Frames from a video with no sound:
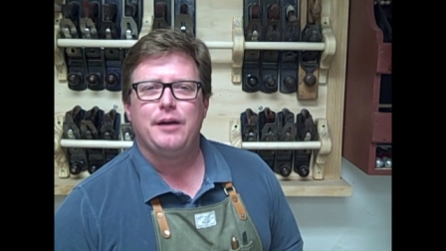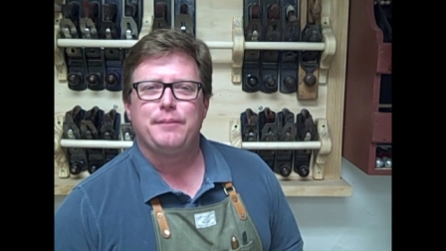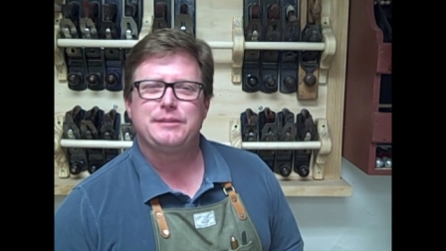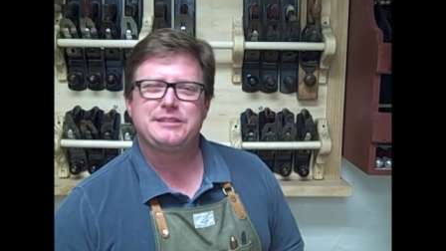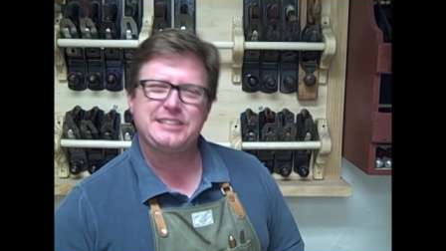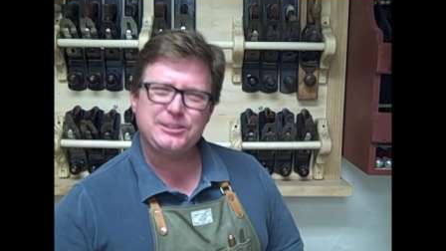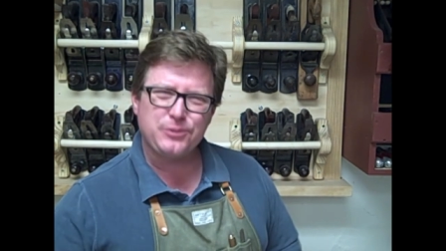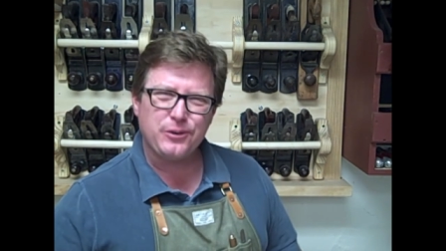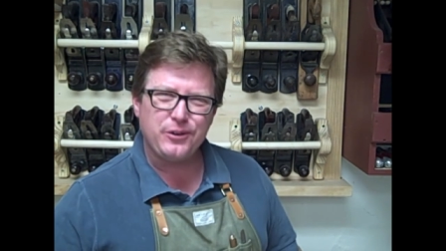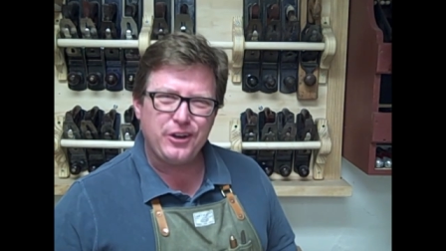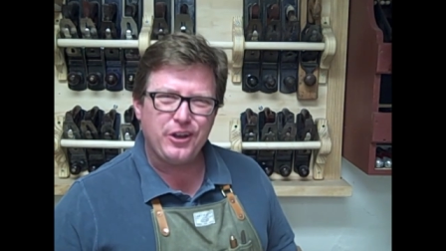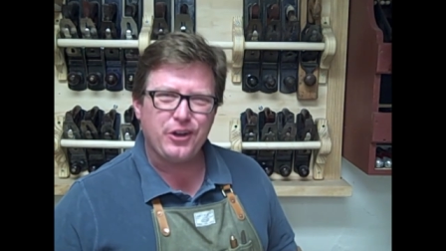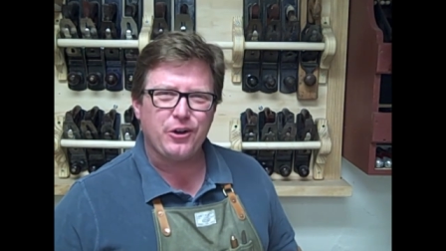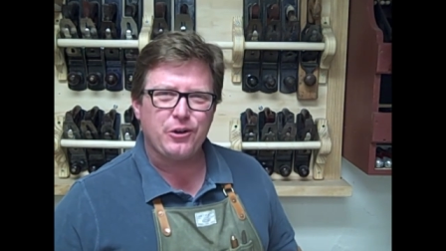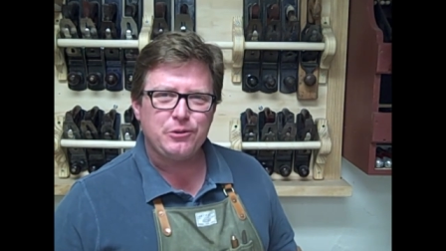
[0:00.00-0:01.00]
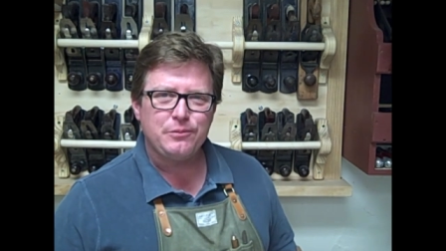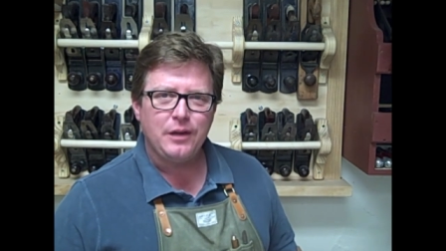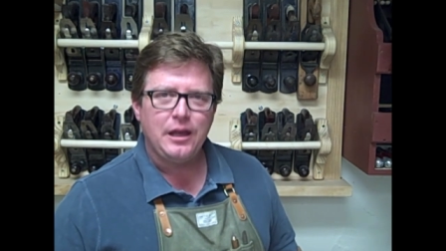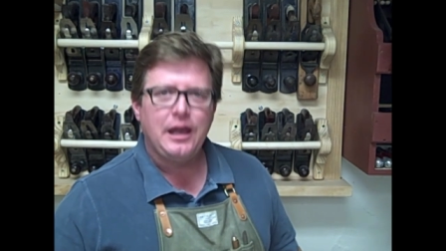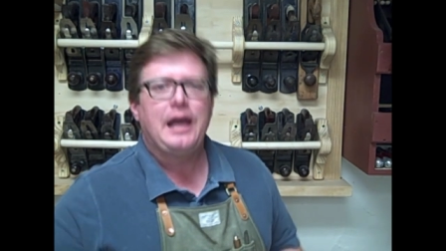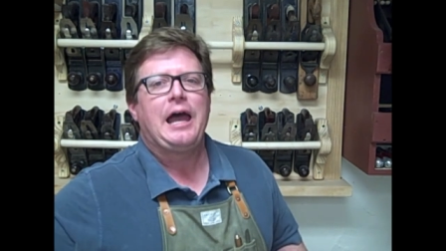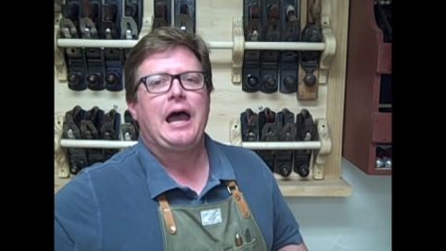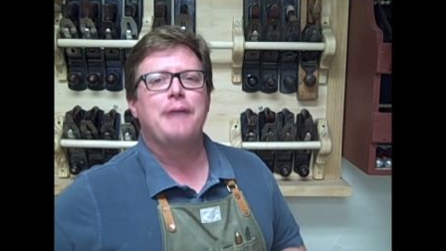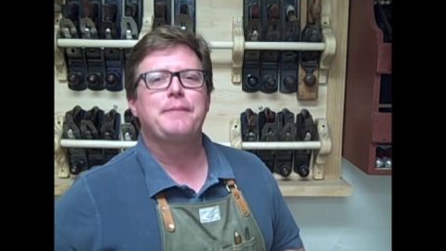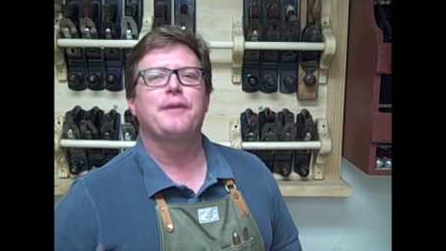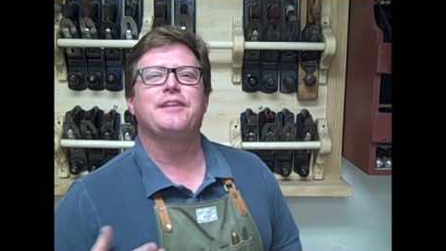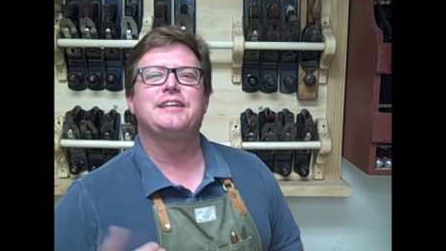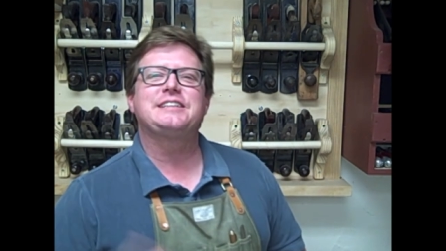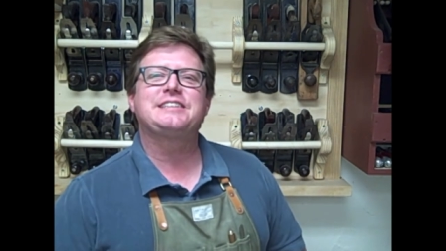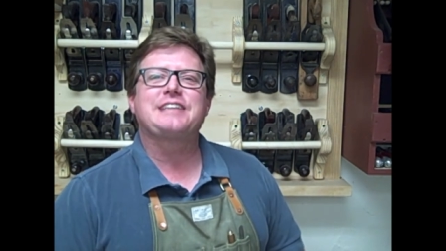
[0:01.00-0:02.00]
But since we're new, how
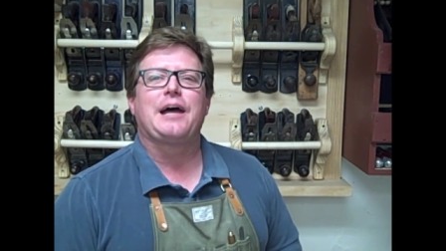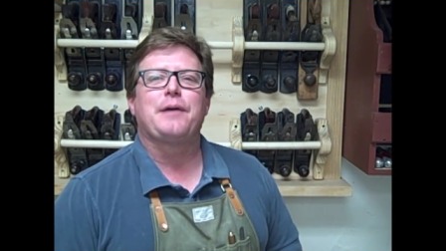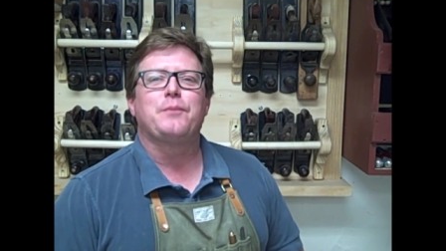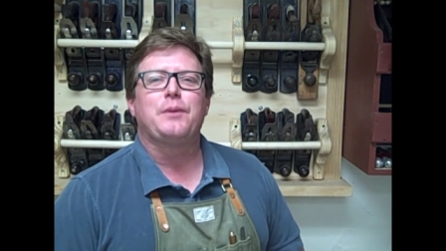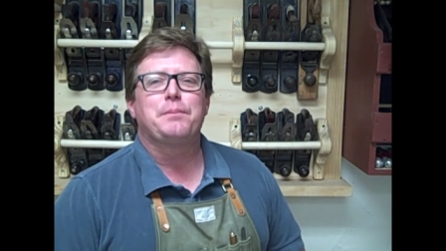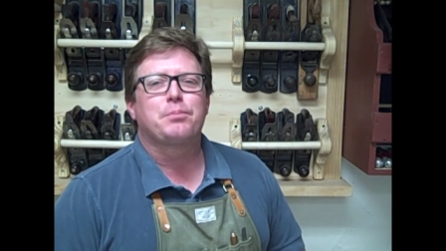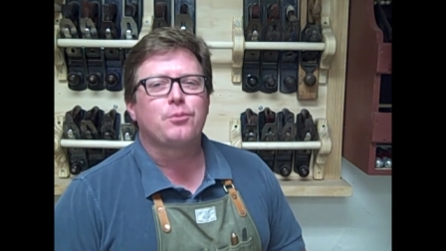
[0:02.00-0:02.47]
about this time we